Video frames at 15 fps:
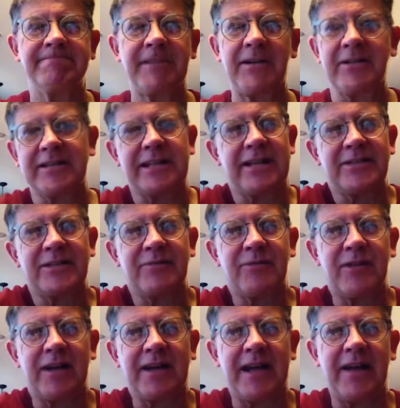I think that's it
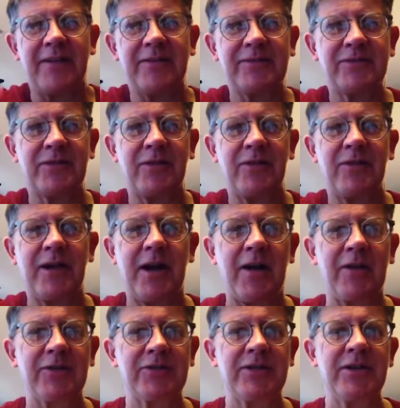for it now. So
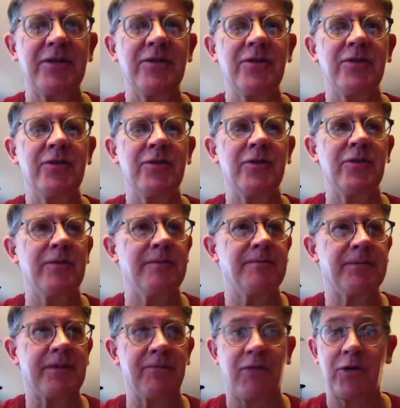I'll see you
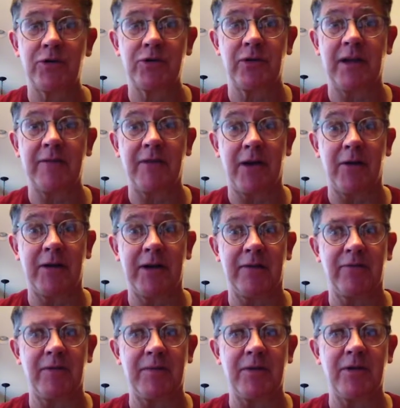virtually if I don't hear
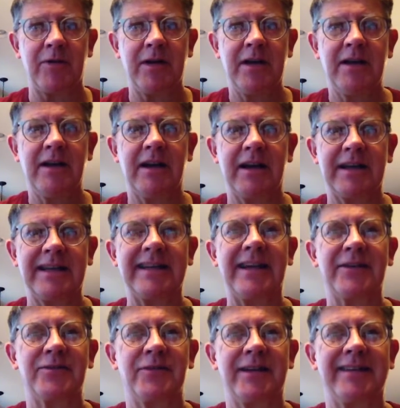from you again
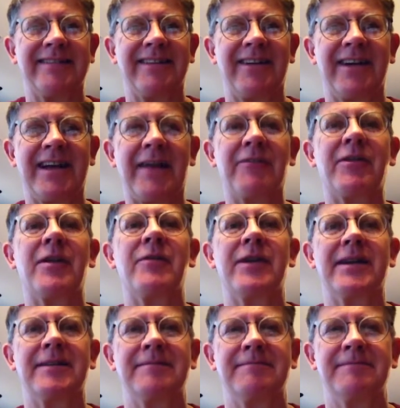next week. All right, have a great
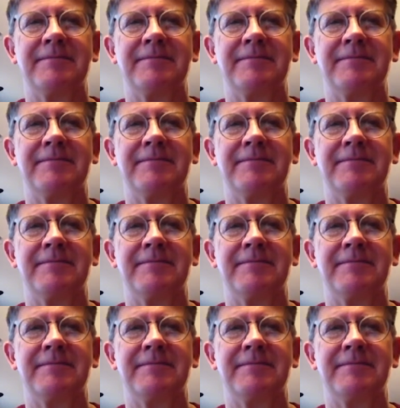week.